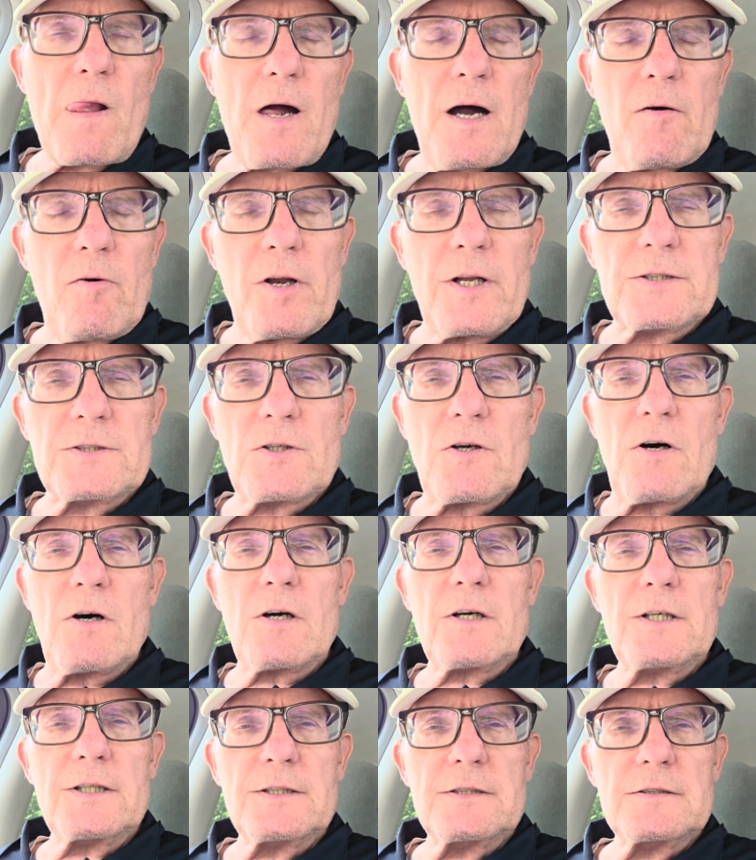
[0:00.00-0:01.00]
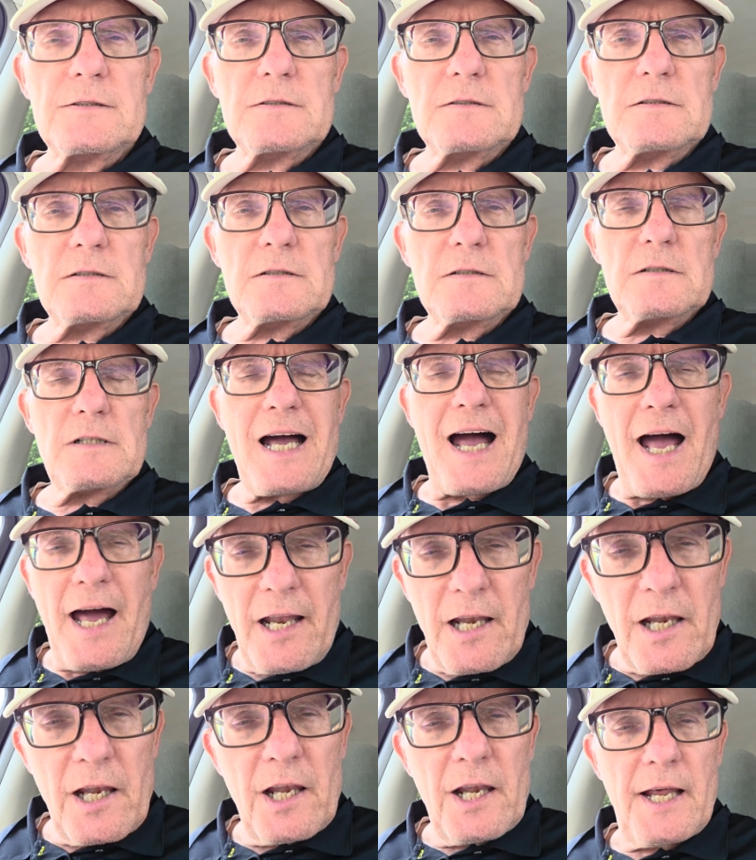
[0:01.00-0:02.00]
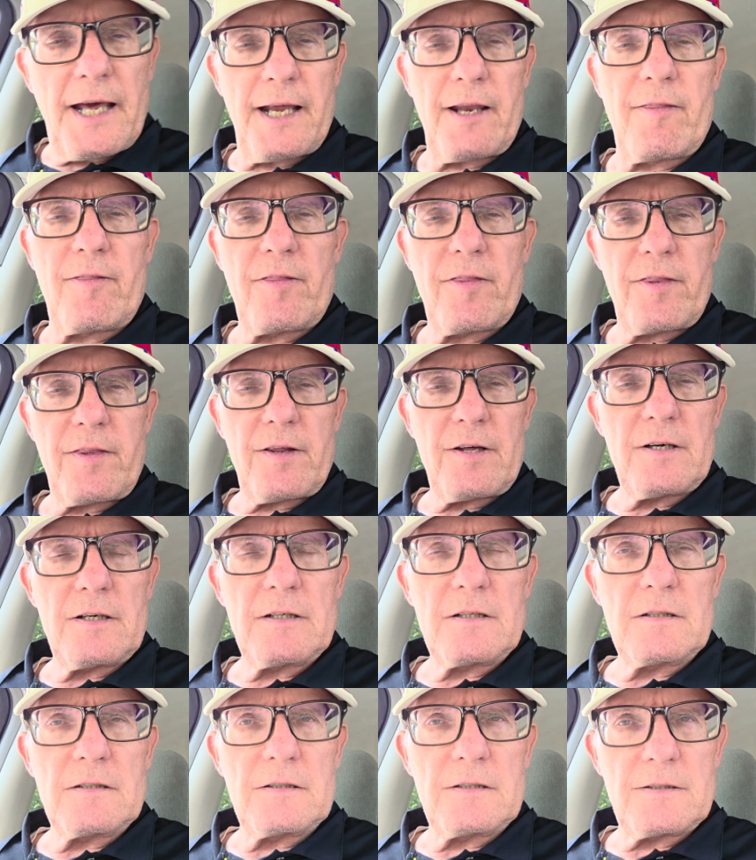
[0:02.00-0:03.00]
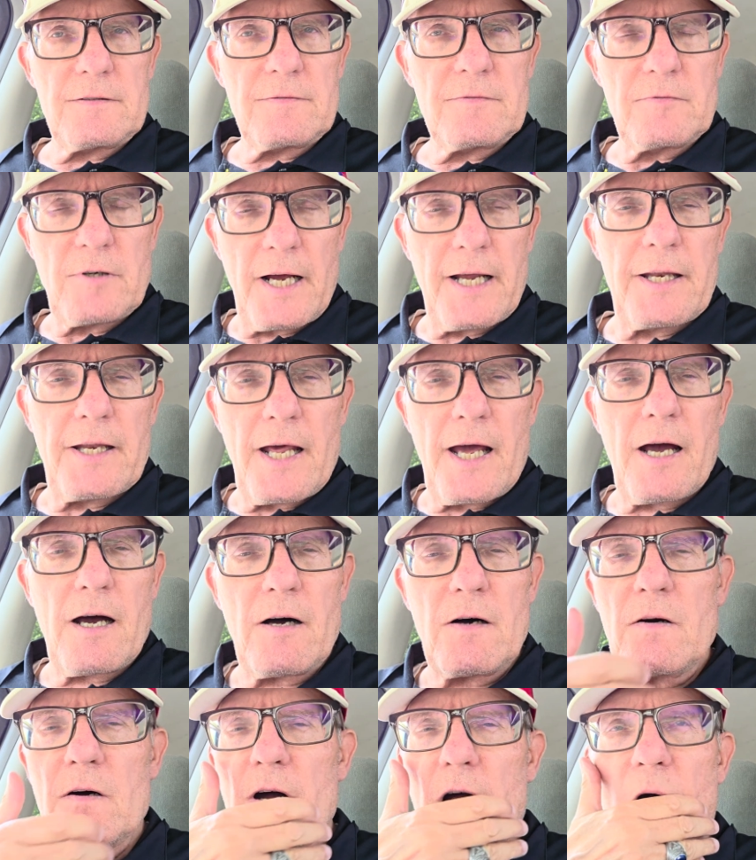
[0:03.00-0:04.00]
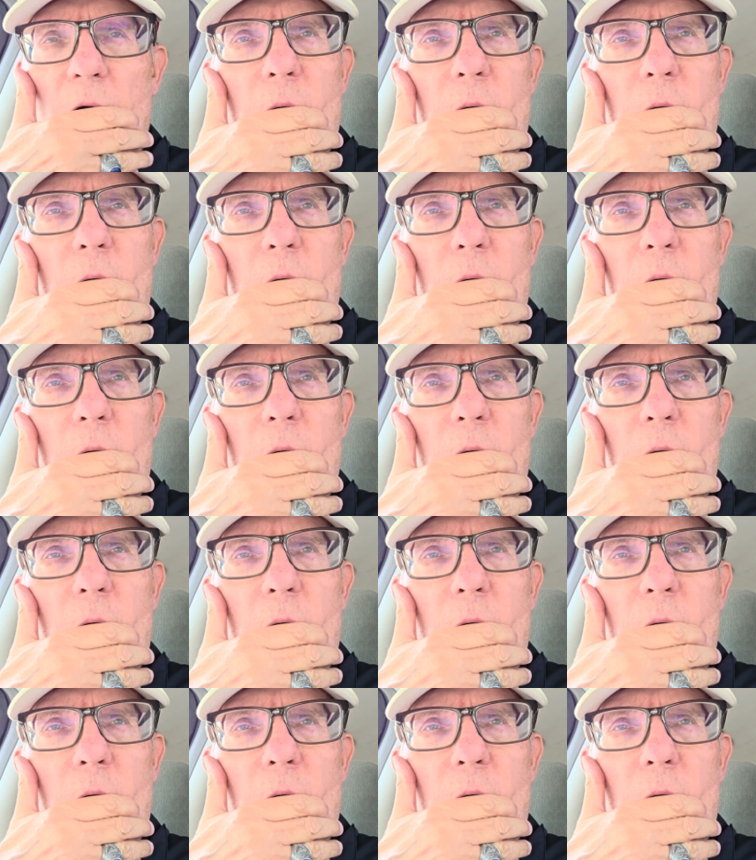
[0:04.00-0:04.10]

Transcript: I want to talk at length right now